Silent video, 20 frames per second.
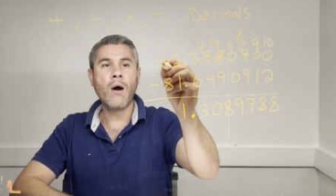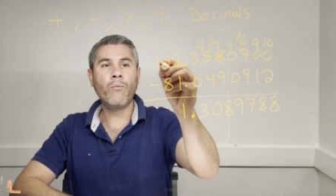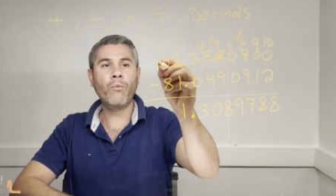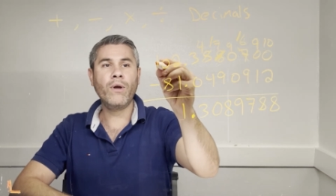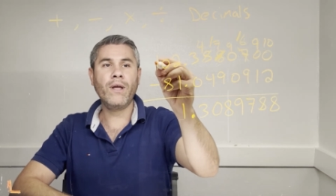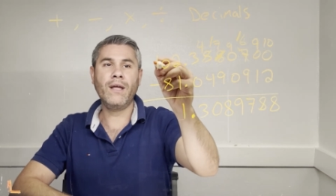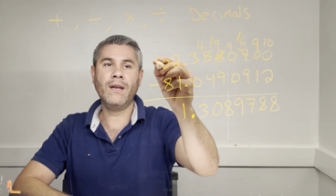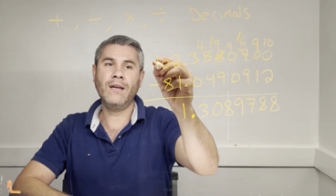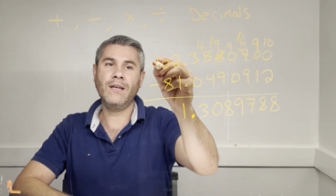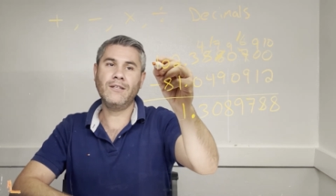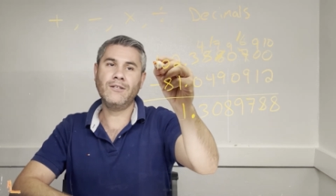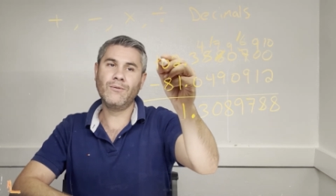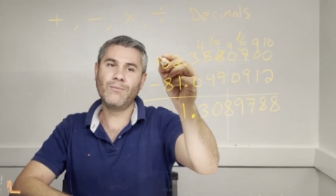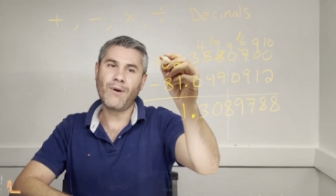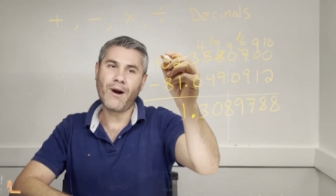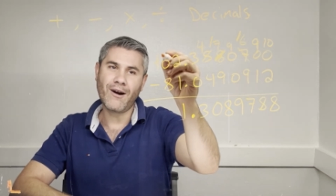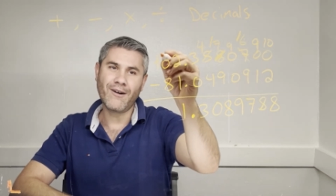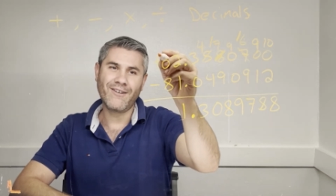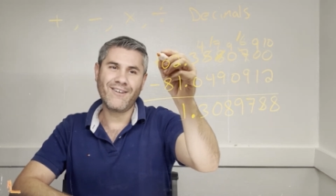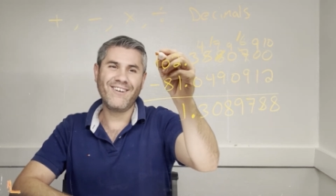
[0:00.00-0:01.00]
We need to
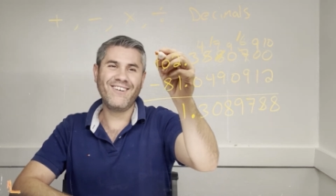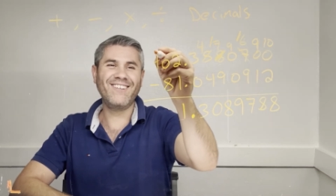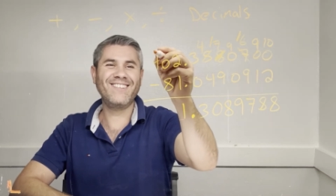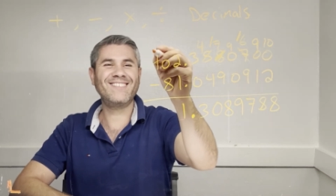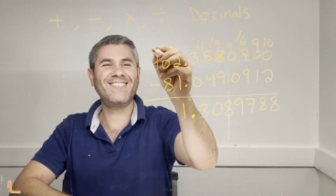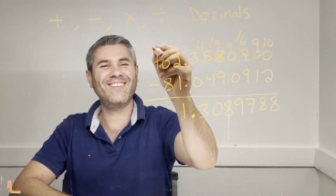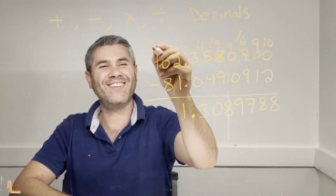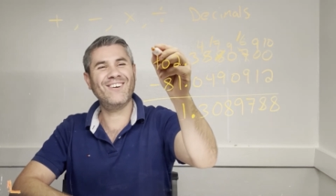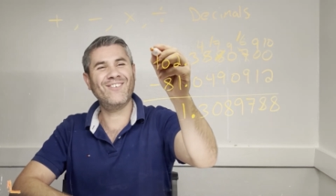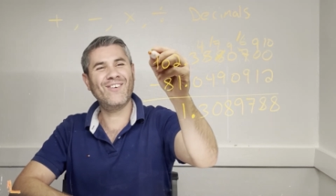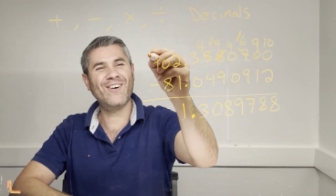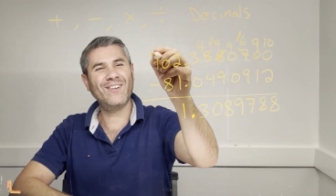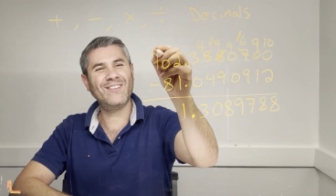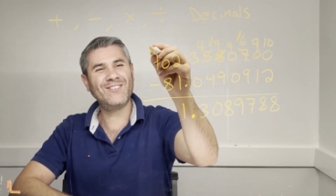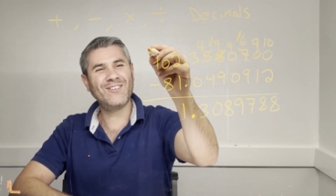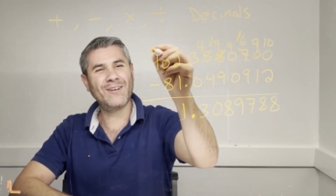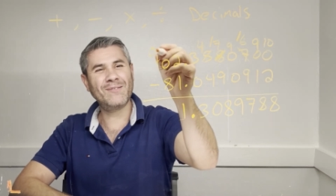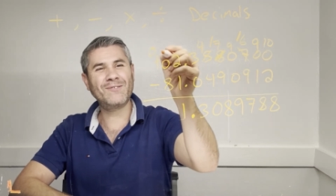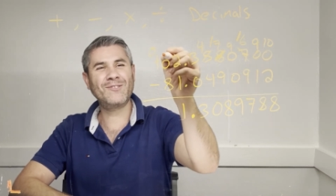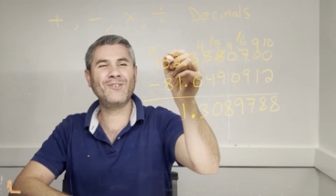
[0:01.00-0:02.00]
borrow, so the 1
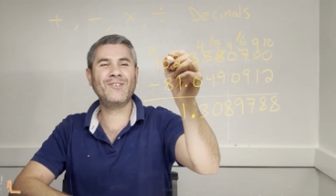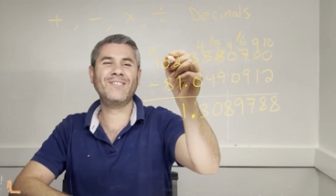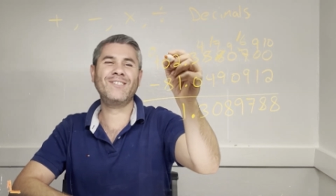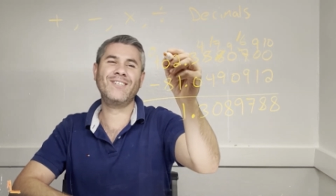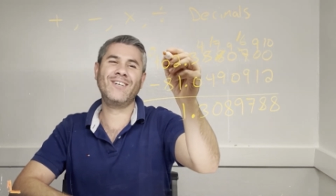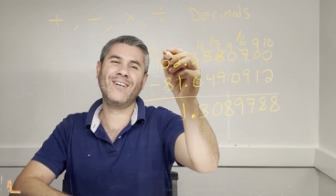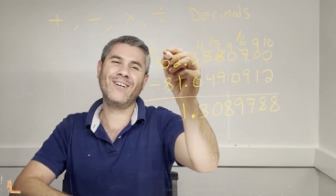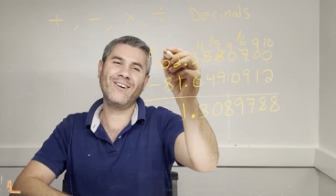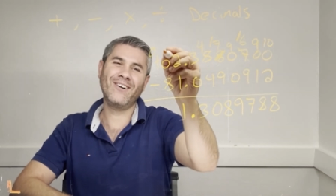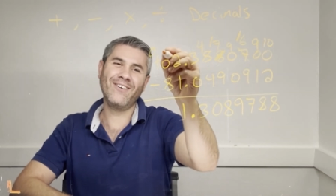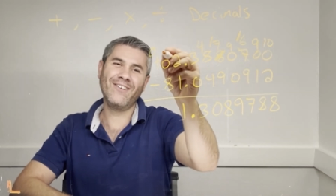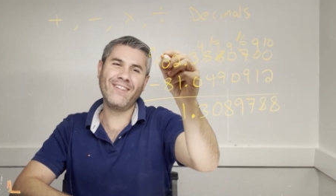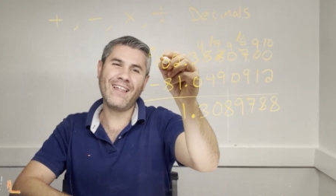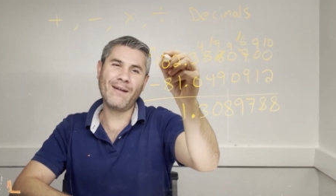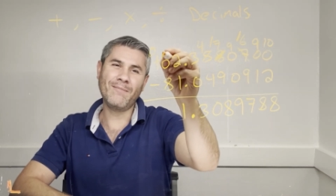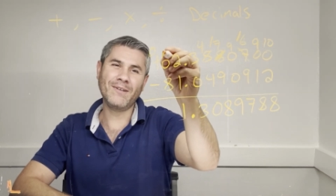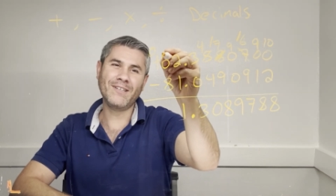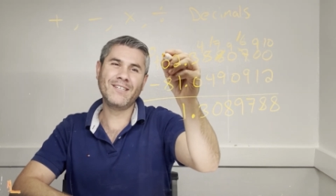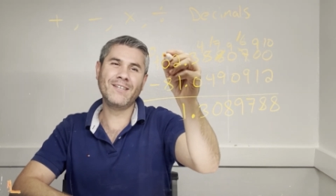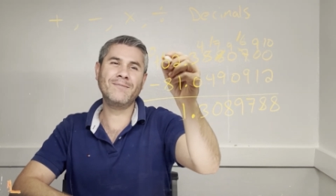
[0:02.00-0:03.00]
drops to a 0.
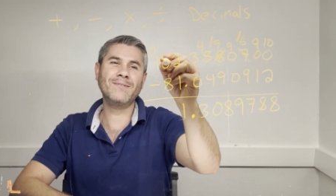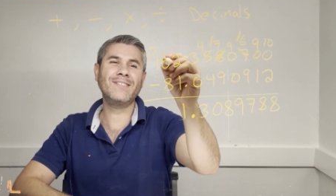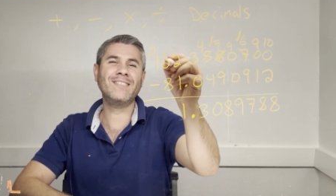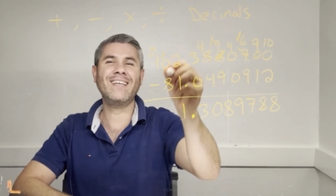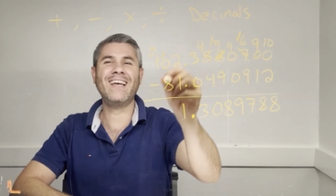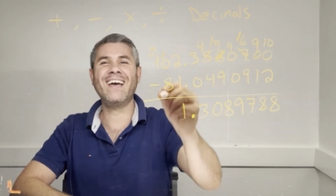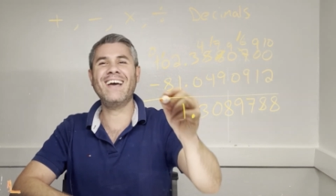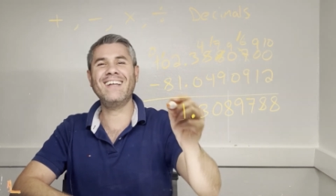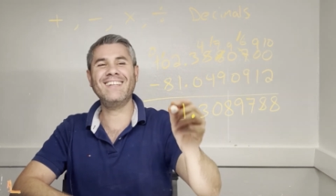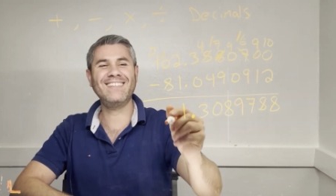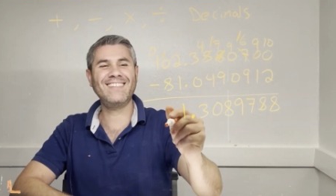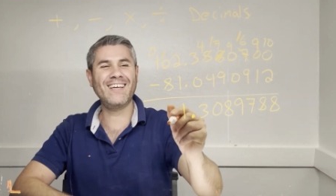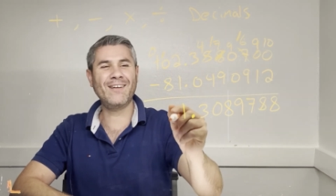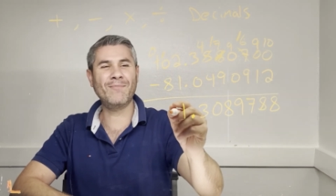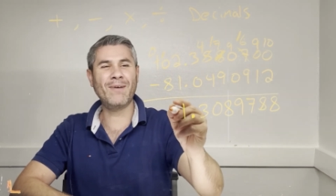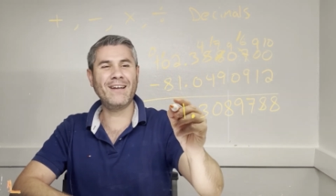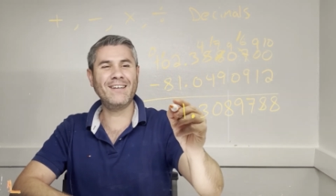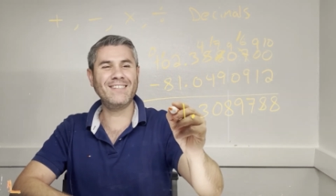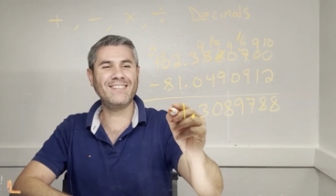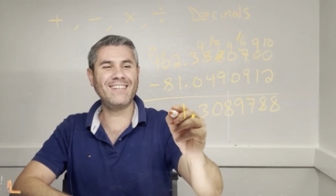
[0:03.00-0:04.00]
That becomes 10. 10
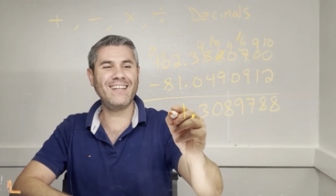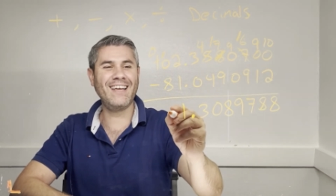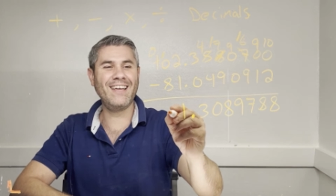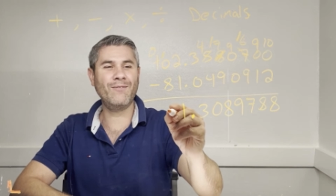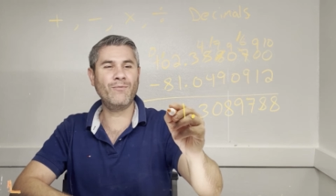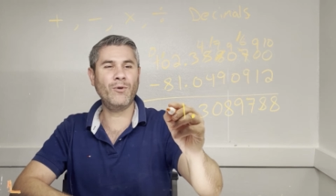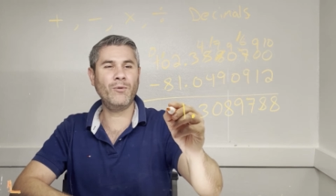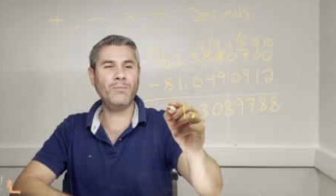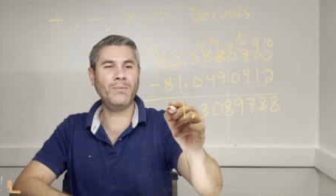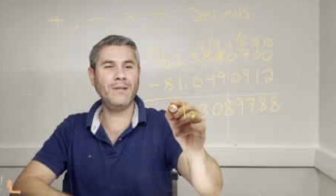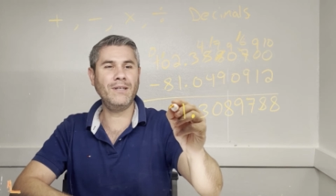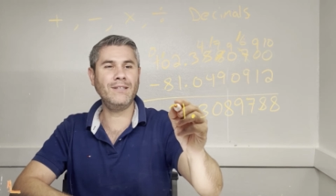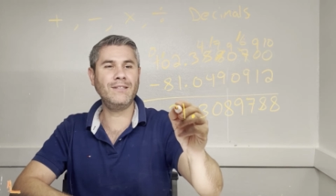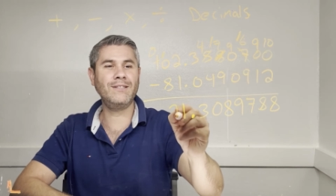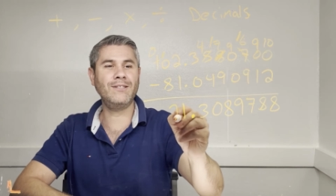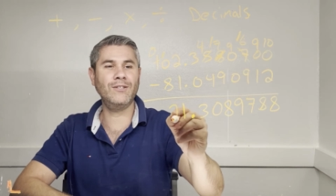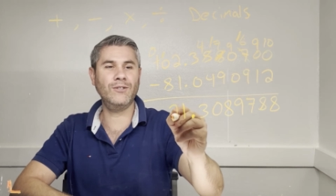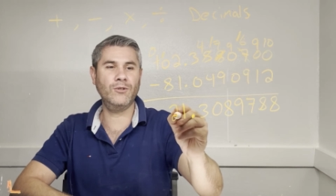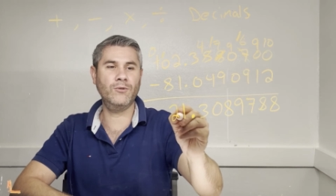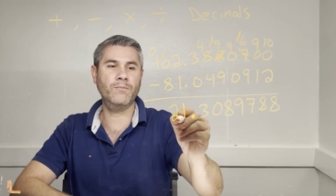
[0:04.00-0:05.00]
minus 8 would be
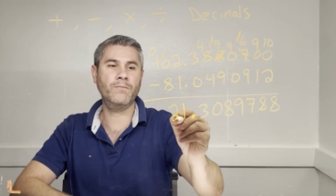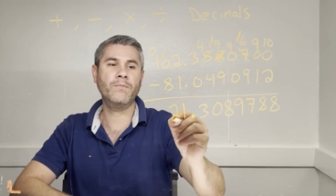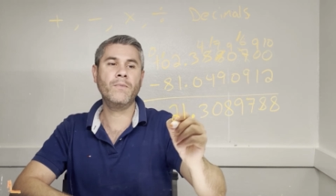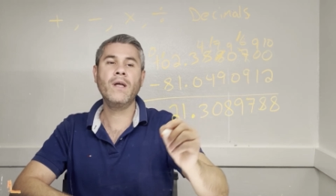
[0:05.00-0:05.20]
2.